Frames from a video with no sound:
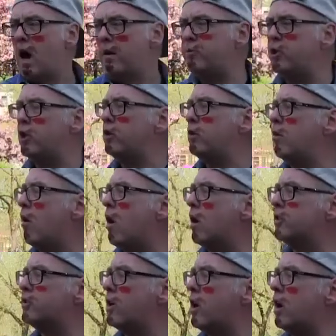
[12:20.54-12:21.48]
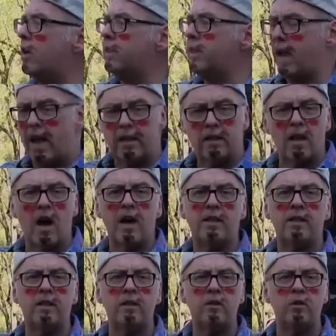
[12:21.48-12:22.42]
I'm sure you all saw the
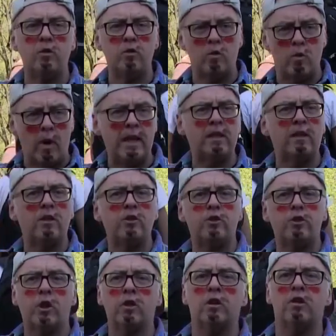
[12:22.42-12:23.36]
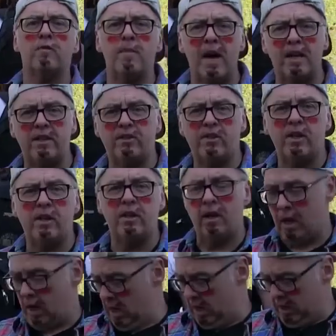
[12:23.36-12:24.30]
headline in the New England Journal of
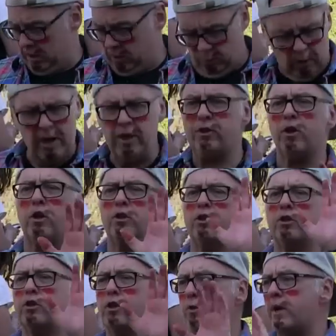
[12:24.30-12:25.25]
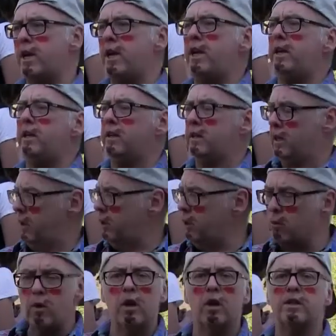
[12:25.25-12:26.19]
Medicine. Researchers agree
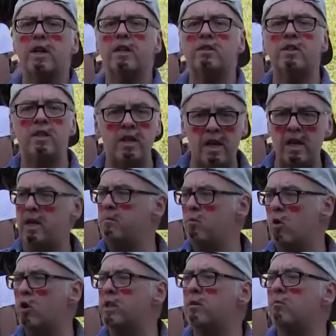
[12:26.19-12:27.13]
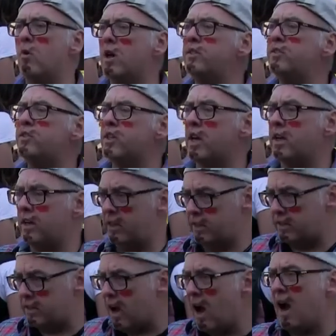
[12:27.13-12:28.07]
the world doesn't need more than one sun at
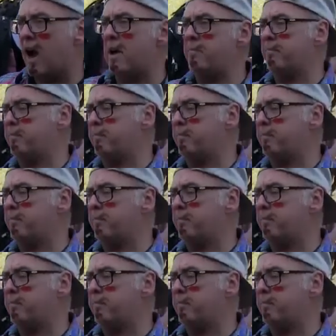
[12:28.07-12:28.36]
a time.